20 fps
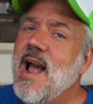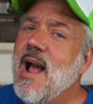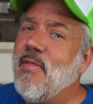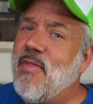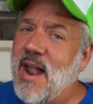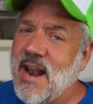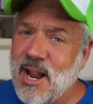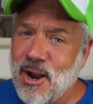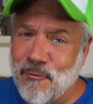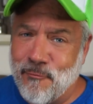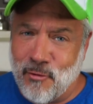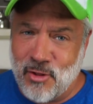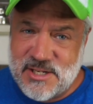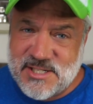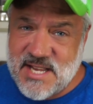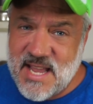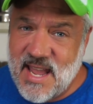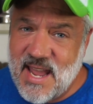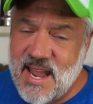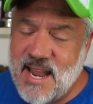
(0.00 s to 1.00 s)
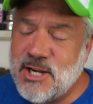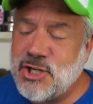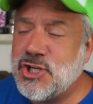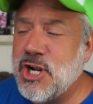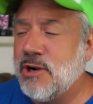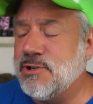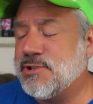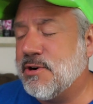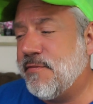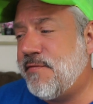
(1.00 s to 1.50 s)
that Here for the Tea
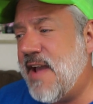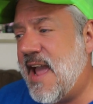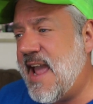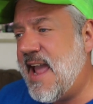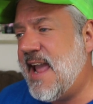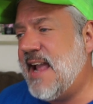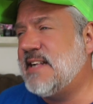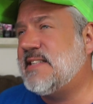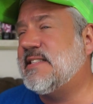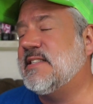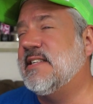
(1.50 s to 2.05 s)
shows her face.